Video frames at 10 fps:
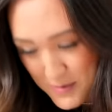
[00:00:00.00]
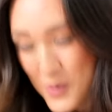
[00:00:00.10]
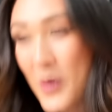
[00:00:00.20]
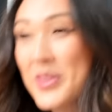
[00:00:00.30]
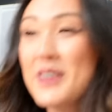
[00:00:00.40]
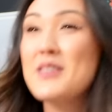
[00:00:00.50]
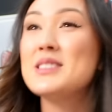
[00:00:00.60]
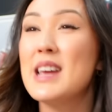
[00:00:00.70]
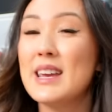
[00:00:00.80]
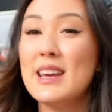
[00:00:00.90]
be one thing if I was
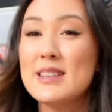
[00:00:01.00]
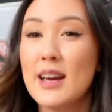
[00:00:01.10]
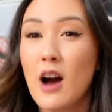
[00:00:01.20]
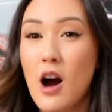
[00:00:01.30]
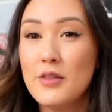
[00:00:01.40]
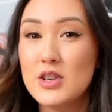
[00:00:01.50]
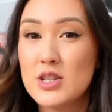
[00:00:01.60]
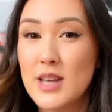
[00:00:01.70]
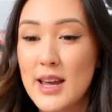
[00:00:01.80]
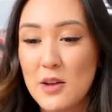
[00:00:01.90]
taking a day off and
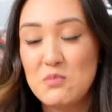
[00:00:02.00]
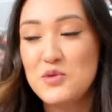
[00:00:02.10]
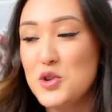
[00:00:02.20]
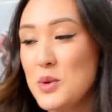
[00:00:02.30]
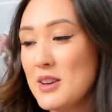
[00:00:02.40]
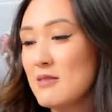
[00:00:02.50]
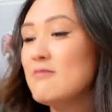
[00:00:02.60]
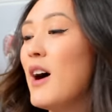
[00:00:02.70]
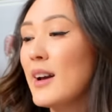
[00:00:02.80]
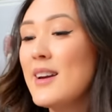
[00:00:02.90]
just like doing
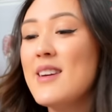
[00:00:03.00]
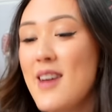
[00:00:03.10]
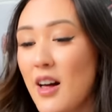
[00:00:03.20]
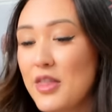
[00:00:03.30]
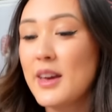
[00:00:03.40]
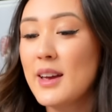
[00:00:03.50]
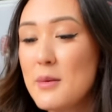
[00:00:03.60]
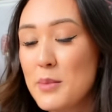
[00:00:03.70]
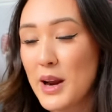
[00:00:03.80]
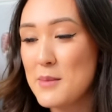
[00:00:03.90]
fucking nothing,
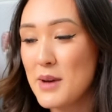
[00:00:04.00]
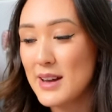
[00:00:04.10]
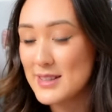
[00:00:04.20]
but I'm